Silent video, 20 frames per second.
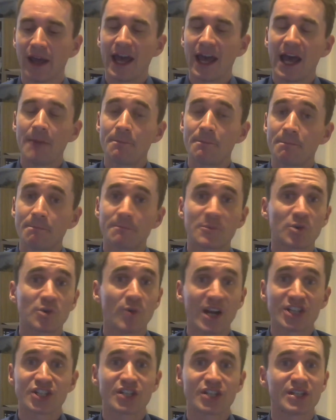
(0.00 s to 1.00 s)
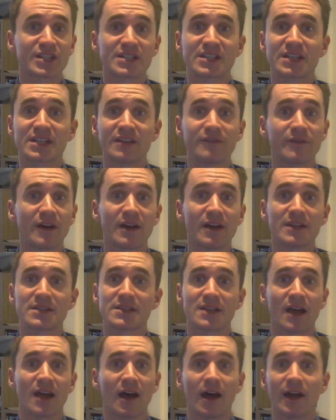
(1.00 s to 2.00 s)
and questions give
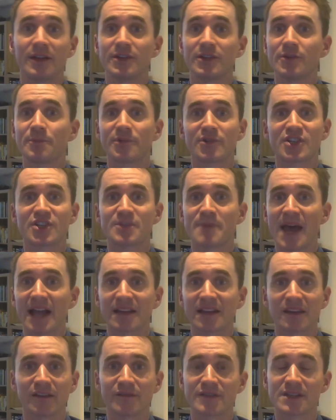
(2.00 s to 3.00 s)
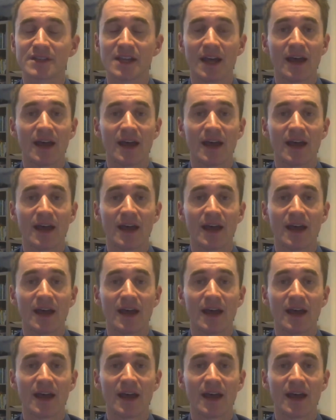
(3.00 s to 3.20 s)
us new perspectives.